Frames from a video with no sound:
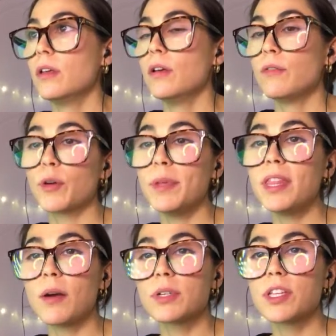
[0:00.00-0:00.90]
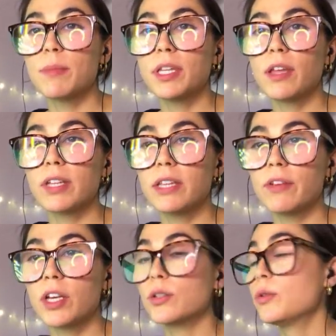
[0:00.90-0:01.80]
For me, that was a bit of a
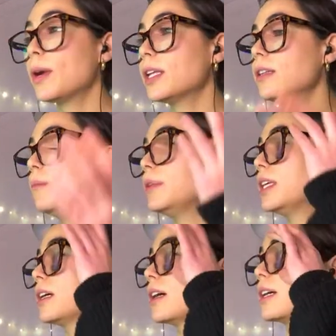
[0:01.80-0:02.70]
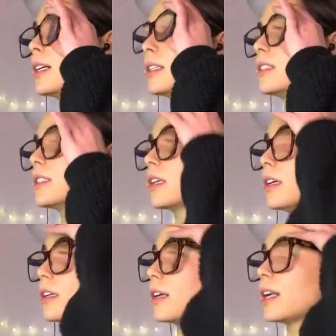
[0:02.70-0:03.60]
difficult one because,
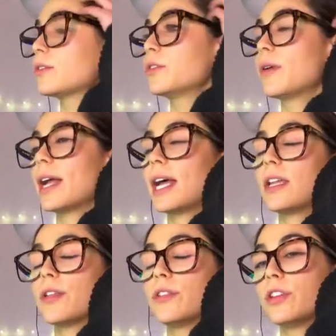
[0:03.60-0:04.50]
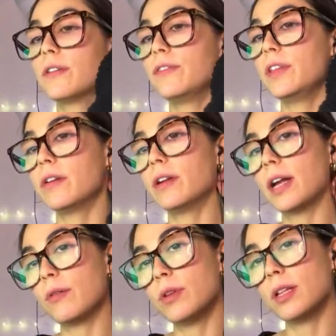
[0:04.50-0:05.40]
I don't know, I had a tough year,
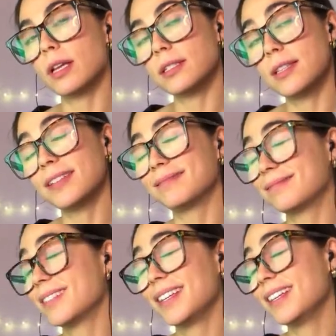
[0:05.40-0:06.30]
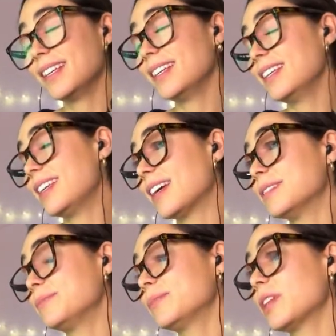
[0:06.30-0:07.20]
I realized. Yeah,
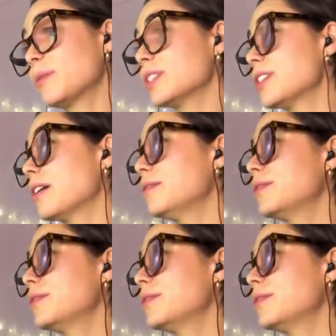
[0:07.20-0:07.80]
it was tough.